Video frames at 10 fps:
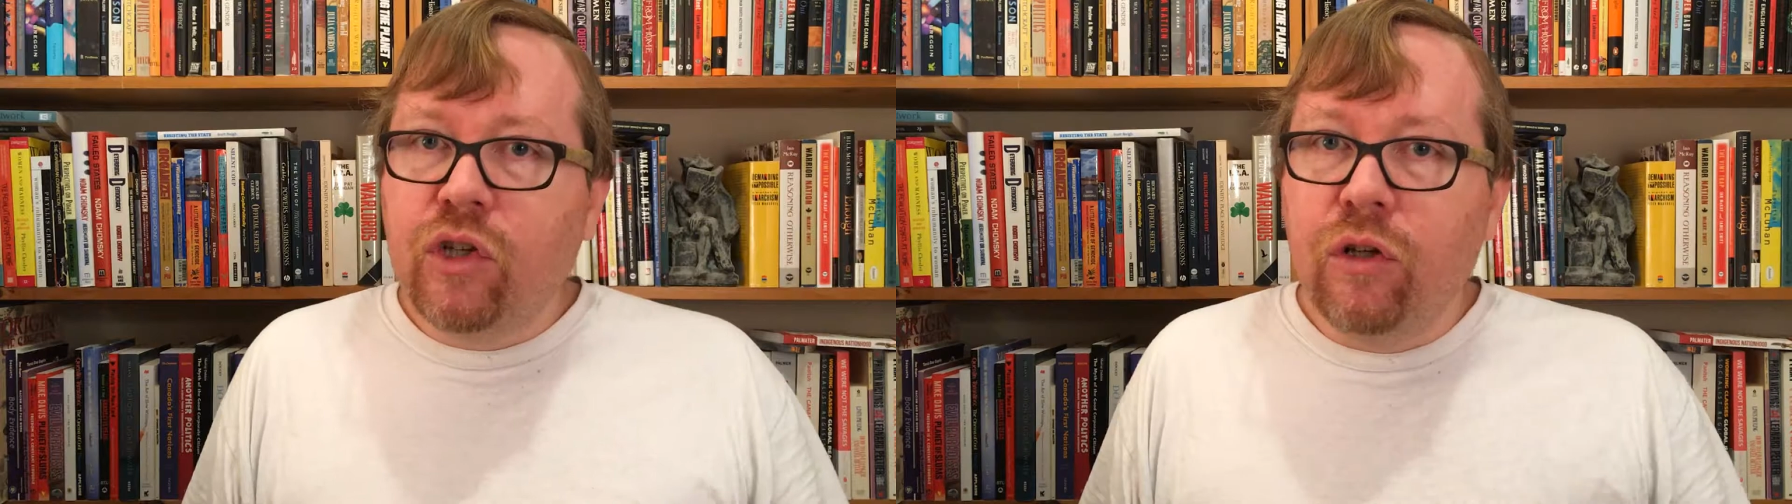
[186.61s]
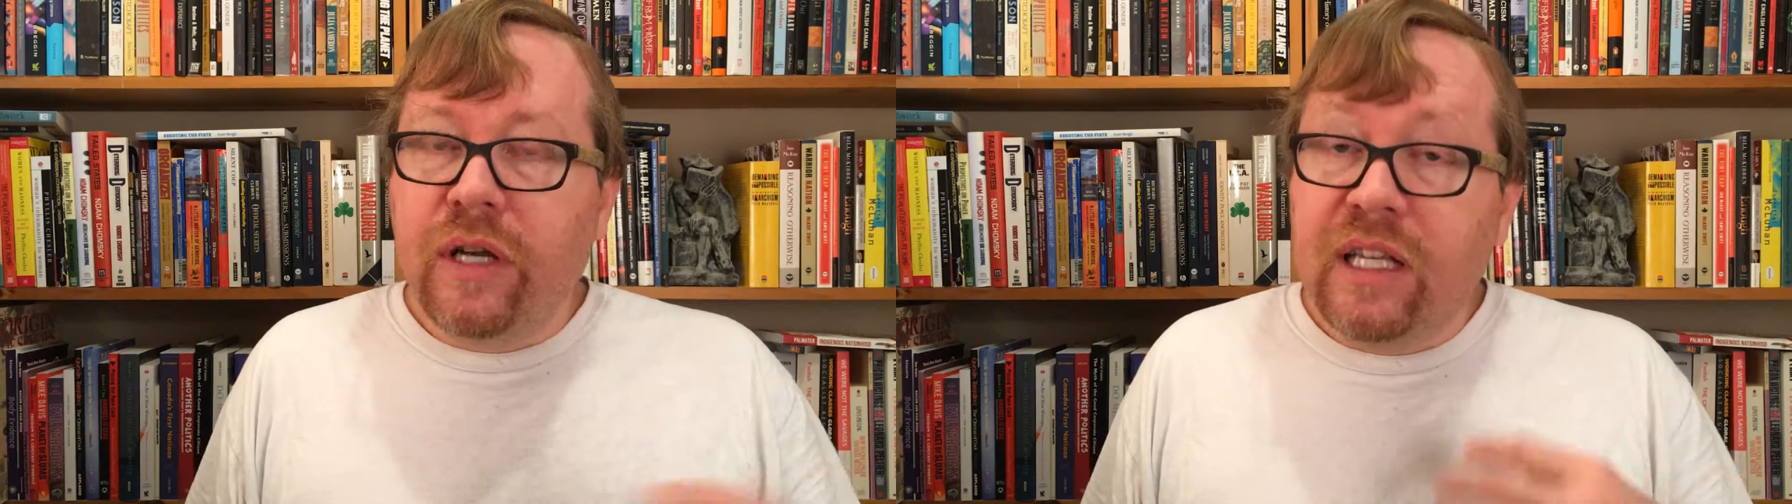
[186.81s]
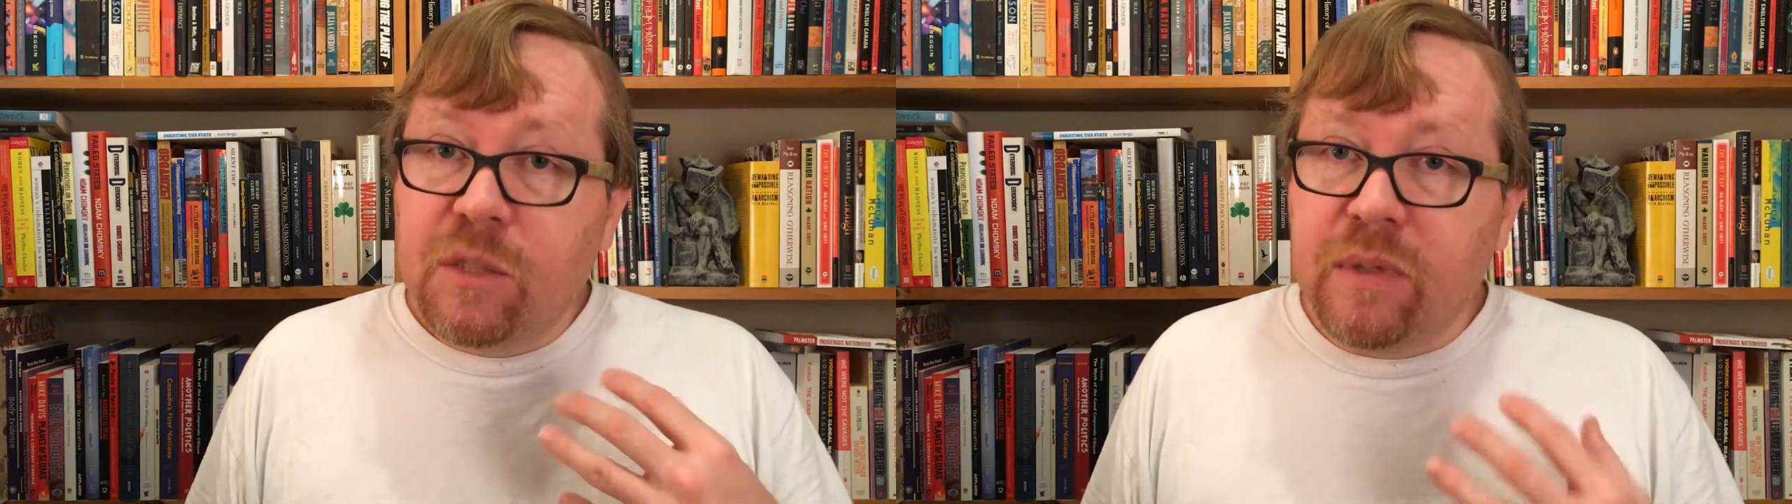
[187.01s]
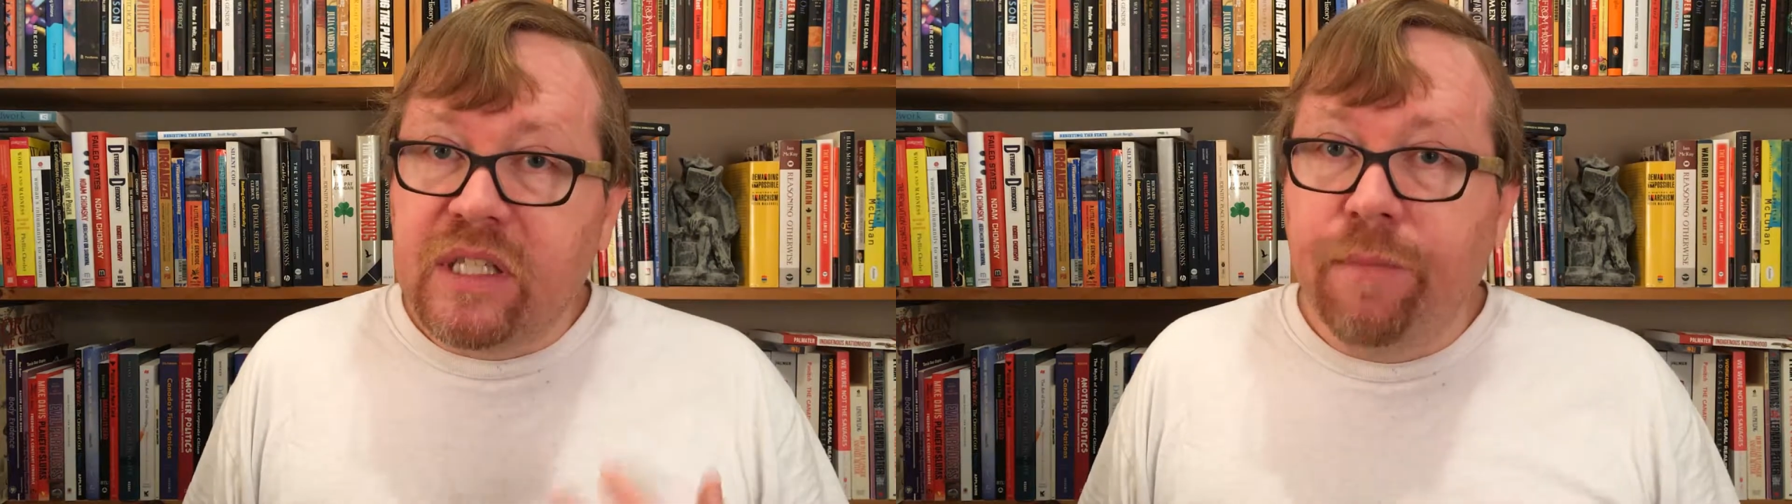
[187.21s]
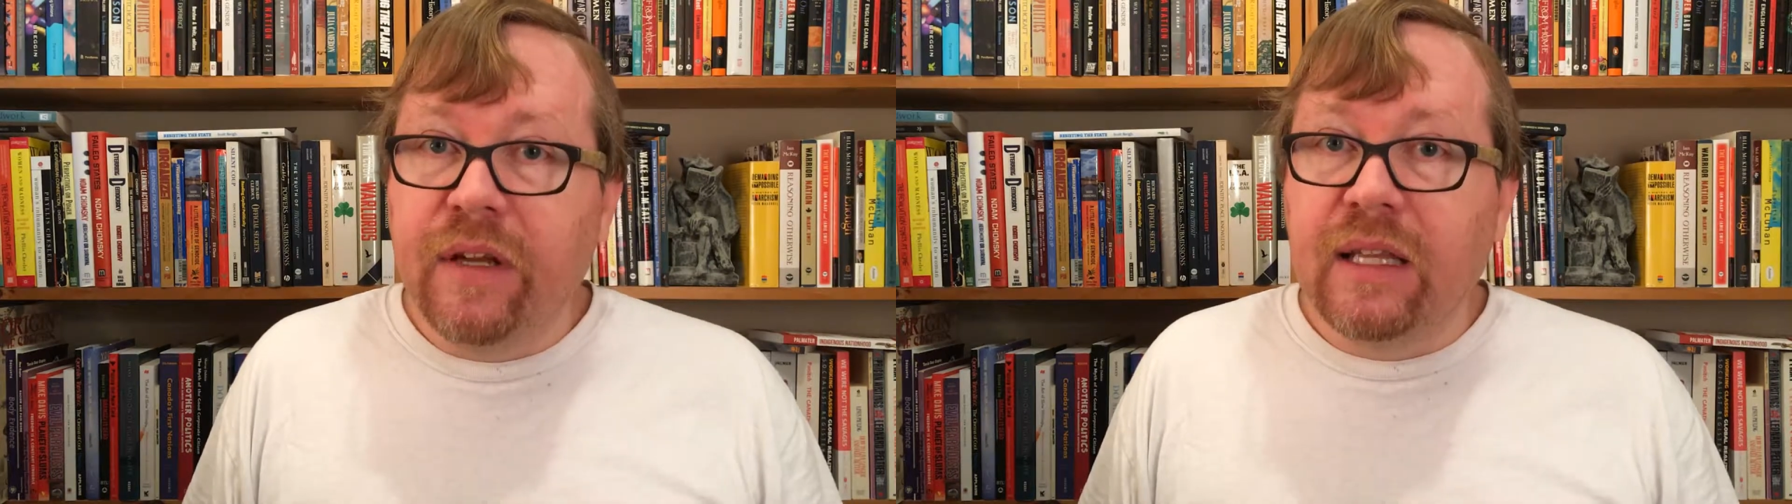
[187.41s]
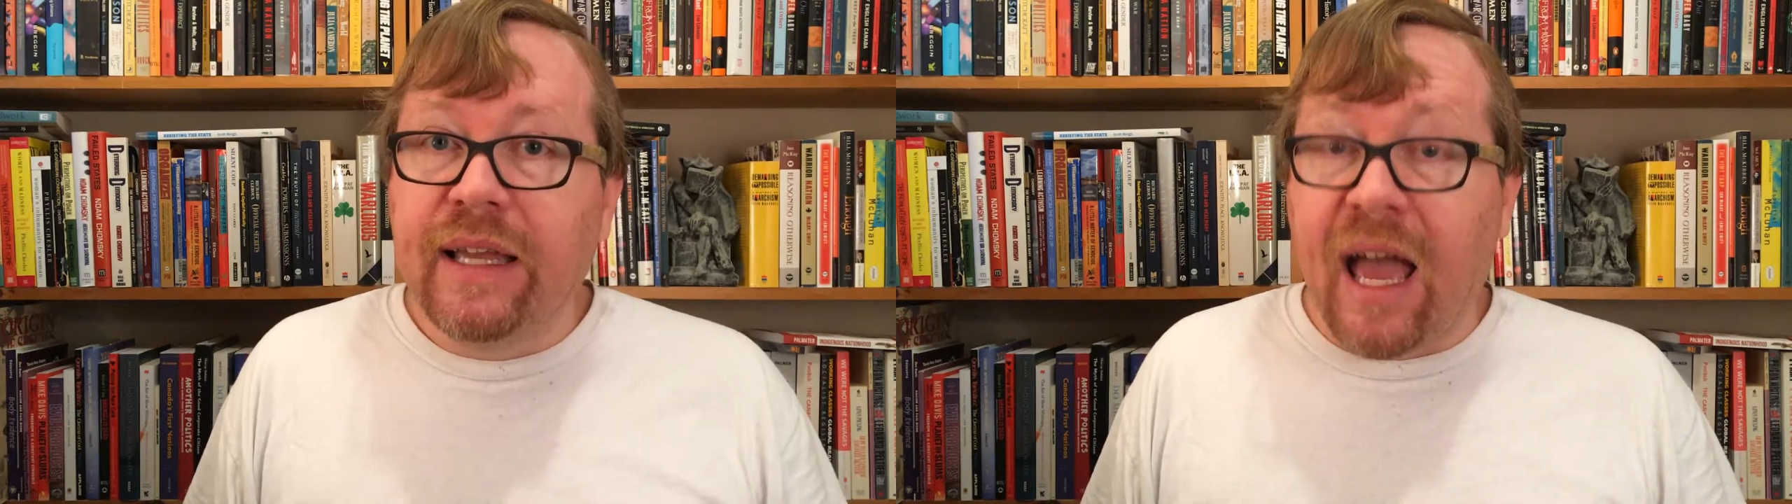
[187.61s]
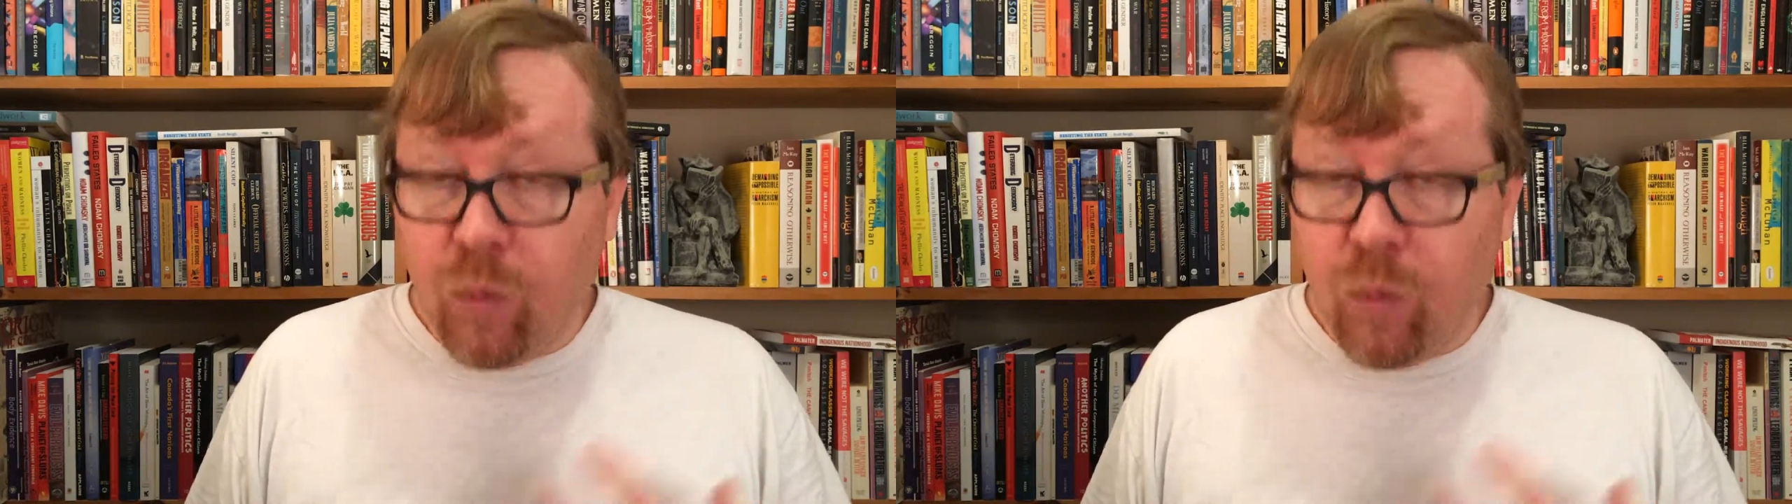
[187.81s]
to looking specifically